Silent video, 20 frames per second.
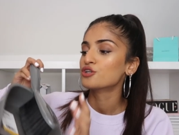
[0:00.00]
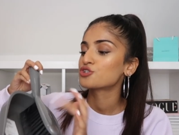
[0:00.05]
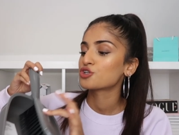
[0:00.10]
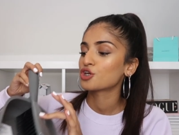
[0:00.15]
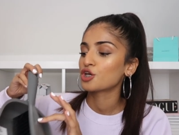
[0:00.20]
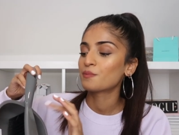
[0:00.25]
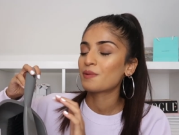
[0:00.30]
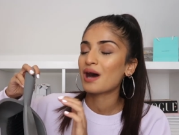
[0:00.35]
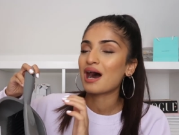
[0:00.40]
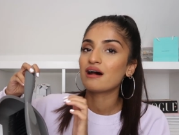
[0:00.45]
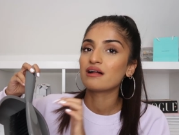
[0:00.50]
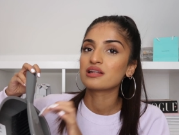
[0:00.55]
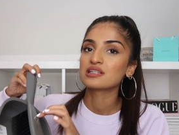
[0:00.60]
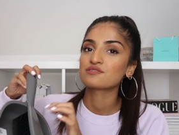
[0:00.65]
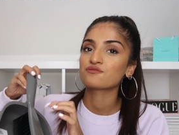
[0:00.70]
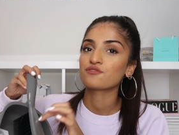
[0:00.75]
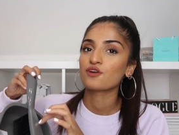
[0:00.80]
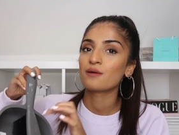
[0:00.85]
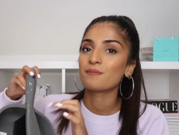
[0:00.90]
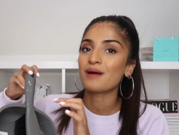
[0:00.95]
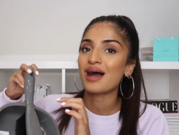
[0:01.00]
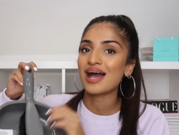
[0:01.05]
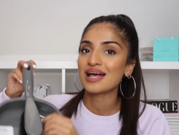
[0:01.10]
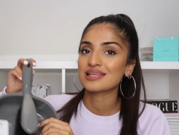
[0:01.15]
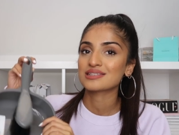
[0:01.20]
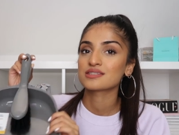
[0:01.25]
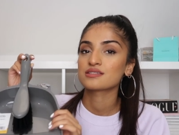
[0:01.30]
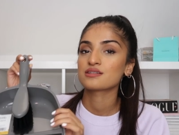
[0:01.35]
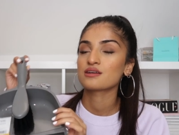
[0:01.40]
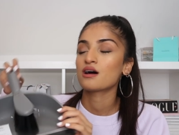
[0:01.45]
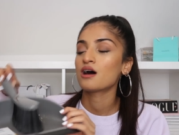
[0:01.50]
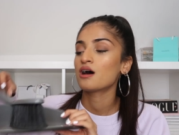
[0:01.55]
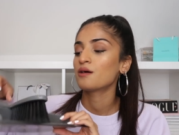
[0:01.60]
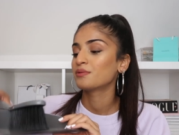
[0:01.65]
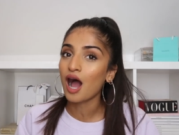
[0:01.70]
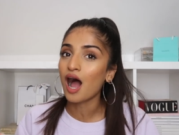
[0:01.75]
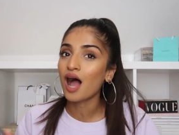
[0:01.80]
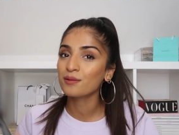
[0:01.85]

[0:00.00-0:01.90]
two pounds from Asda.